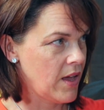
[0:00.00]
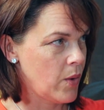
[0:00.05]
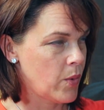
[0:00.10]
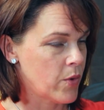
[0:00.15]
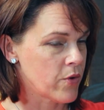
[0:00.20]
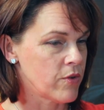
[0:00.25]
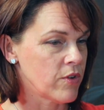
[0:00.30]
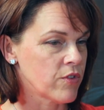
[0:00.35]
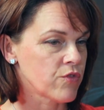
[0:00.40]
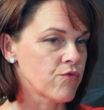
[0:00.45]

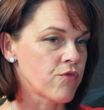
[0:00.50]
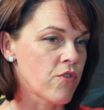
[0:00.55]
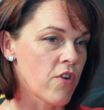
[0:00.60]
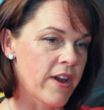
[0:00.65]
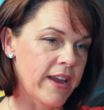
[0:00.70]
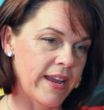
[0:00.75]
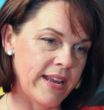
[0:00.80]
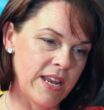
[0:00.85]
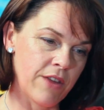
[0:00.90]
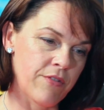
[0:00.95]
where I was
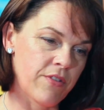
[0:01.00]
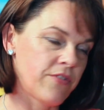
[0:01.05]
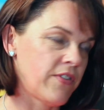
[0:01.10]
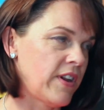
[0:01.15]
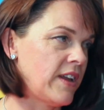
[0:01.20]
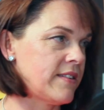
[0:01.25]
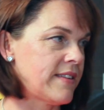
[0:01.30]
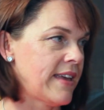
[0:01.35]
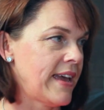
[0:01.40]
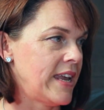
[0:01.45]
writing
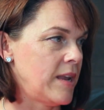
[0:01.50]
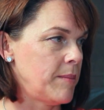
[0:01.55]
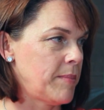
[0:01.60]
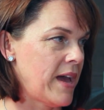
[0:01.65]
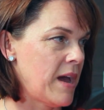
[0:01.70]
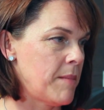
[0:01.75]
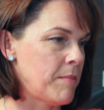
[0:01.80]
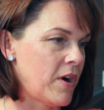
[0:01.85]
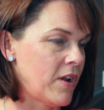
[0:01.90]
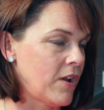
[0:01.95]
everything down
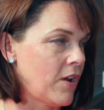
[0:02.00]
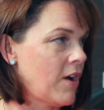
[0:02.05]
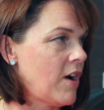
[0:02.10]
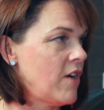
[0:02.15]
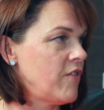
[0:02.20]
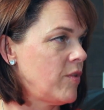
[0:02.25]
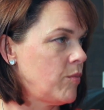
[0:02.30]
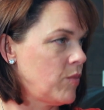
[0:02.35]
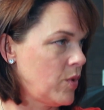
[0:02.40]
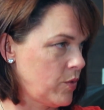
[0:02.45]
about my
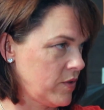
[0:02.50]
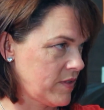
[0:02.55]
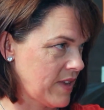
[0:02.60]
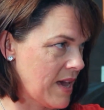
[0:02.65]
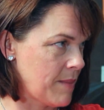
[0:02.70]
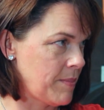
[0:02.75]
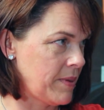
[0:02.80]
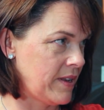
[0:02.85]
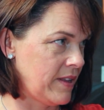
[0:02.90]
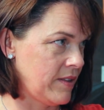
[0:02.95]
life and what was
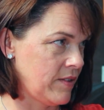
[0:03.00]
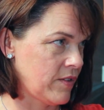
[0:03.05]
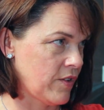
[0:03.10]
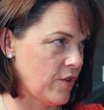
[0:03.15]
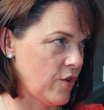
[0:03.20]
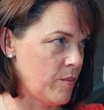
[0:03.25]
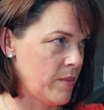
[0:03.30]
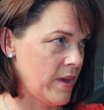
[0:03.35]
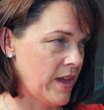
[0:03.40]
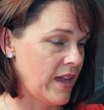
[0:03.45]
happening
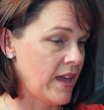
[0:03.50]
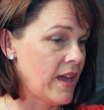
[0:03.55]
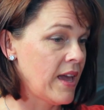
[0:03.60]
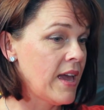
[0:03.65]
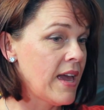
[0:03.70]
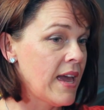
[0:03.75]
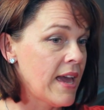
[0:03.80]
to me.